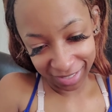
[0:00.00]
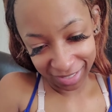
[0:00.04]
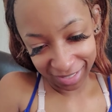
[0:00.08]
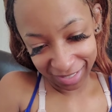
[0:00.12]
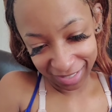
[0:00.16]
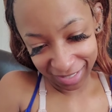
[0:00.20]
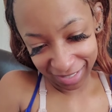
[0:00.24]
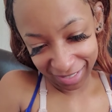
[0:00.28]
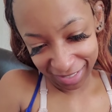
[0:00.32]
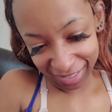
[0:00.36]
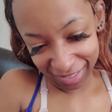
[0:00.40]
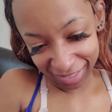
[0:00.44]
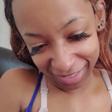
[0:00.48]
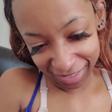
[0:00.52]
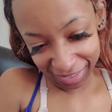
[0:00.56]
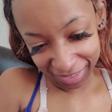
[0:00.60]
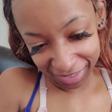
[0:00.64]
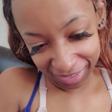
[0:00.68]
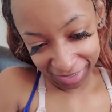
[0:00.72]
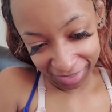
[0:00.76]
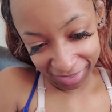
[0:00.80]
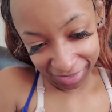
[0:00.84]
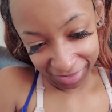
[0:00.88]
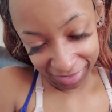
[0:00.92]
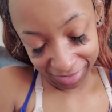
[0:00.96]

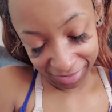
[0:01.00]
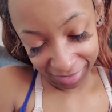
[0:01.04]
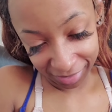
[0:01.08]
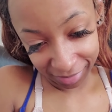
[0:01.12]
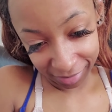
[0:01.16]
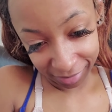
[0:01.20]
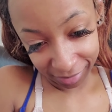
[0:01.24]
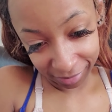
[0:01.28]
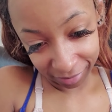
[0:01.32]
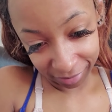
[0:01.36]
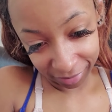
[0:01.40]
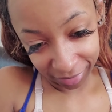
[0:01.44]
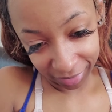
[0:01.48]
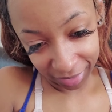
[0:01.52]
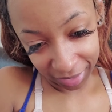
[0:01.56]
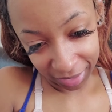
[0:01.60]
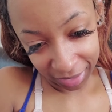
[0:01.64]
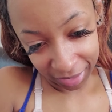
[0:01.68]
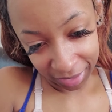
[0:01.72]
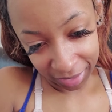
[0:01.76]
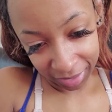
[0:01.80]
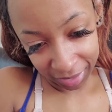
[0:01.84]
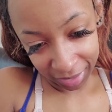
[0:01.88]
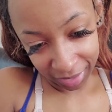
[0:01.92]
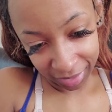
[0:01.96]

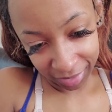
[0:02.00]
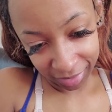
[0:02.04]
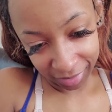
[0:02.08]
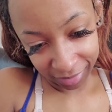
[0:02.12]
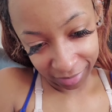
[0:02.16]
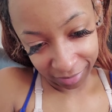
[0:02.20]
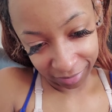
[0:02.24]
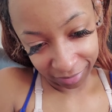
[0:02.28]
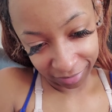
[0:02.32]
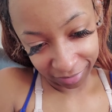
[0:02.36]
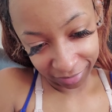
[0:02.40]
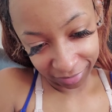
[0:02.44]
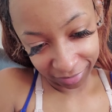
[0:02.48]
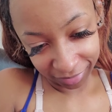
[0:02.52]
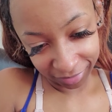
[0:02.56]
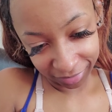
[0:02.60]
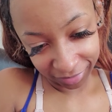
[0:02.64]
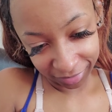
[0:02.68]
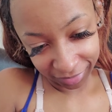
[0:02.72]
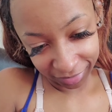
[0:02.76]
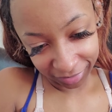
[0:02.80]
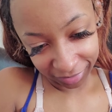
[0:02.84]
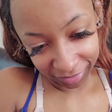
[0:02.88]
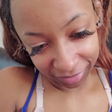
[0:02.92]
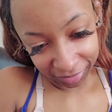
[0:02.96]

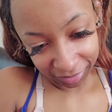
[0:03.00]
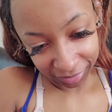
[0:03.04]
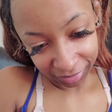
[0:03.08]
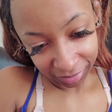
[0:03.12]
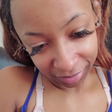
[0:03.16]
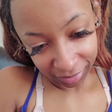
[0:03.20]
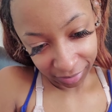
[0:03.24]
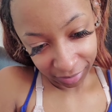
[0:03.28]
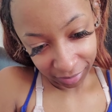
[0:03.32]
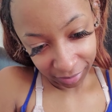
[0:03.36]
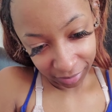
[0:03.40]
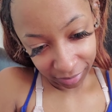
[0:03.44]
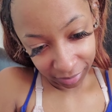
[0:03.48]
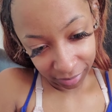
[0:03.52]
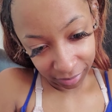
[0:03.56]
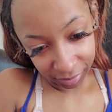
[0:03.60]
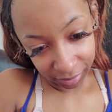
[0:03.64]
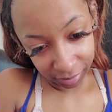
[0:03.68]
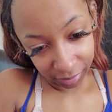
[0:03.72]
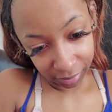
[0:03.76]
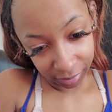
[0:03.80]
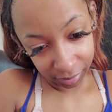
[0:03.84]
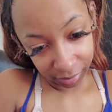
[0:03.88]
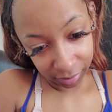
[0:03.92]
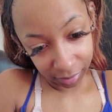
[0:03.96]

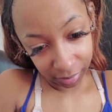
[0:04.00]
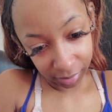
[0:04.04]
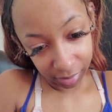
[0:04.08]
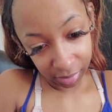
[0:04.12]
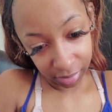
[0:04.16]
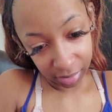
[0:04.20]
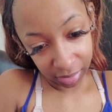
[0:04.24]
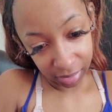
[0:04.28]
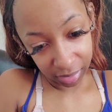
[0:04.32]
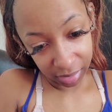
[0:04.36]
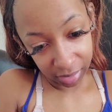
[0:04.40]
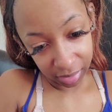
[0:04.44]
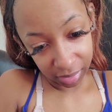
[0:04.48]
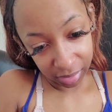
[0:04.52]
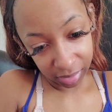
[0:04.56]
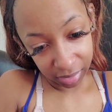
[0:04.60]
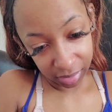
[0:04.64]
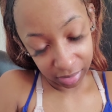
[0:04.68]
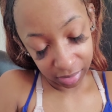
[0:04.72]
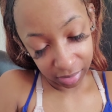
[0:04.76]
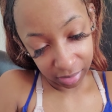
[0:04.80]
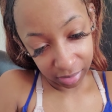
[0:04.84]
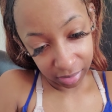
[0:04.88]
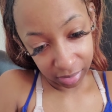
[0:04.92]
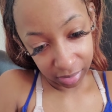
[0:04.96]

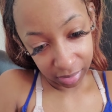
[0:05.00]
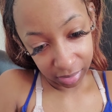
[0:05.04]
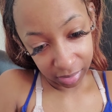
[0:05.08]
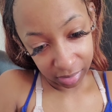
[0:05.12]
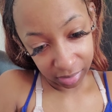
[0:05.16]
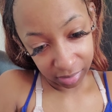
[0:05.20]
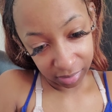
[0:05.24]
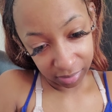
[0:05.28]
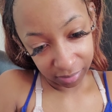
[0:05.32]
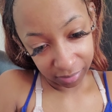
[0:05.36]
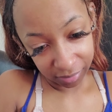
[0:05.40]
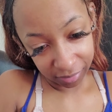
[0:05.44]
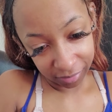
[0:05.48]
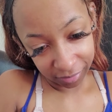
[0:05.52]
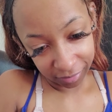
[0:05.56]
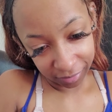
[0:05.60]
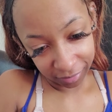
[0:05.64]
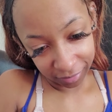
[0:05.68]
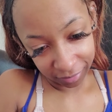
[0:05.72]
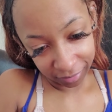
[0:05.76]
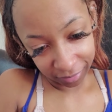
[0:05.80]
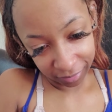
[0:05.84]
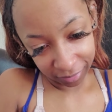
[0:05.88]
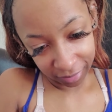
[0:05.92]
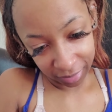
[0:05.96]

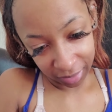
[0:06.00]
[no speech]